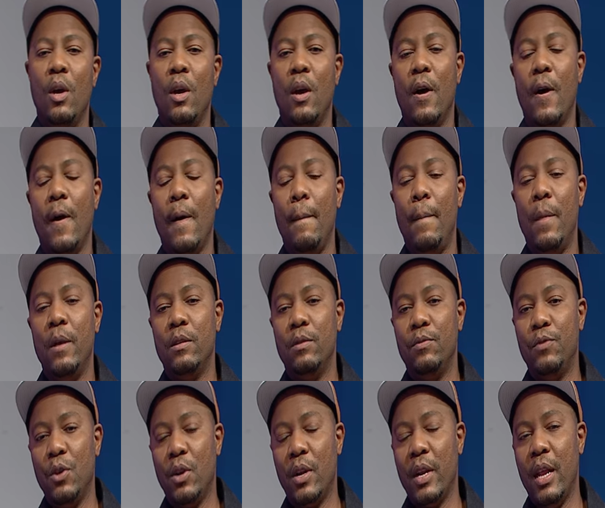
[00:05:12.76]
uh, there's a
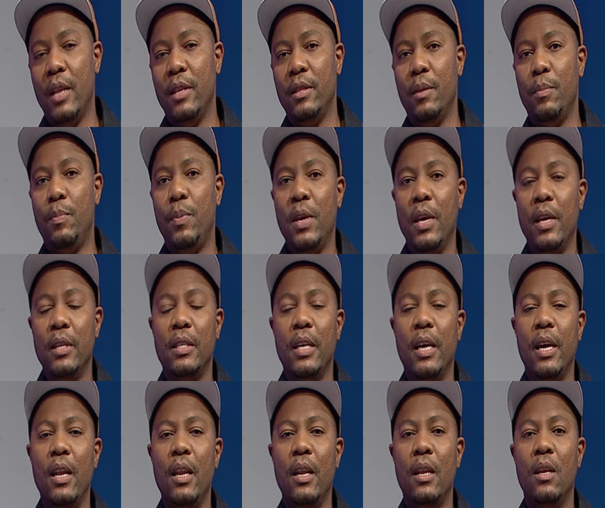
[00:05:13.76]
funeral in the
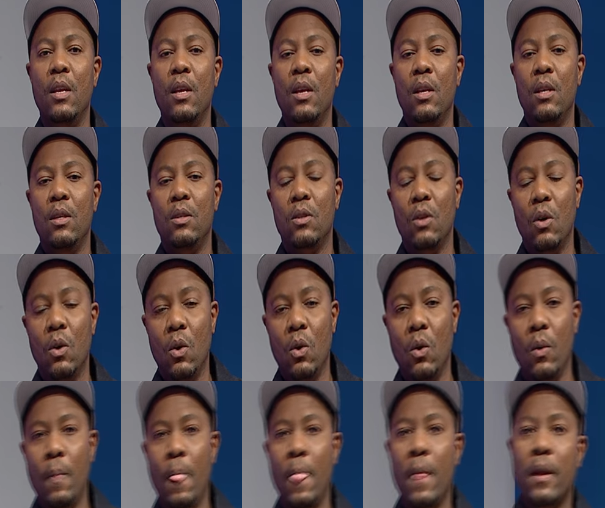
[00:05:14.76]
PSL.
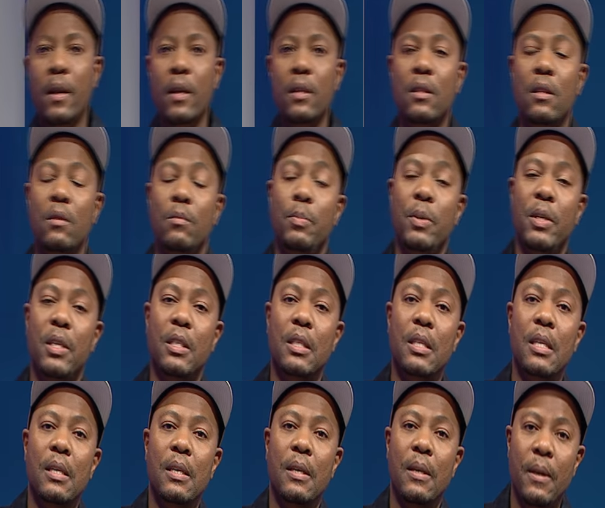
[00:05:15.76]
So rest in peace,
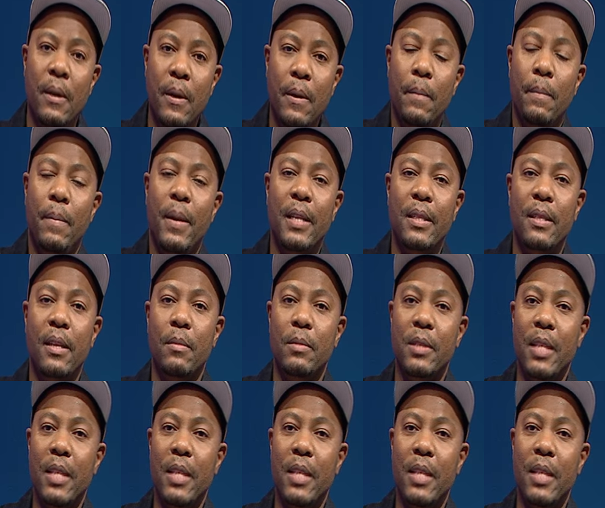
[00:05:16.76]
Platinum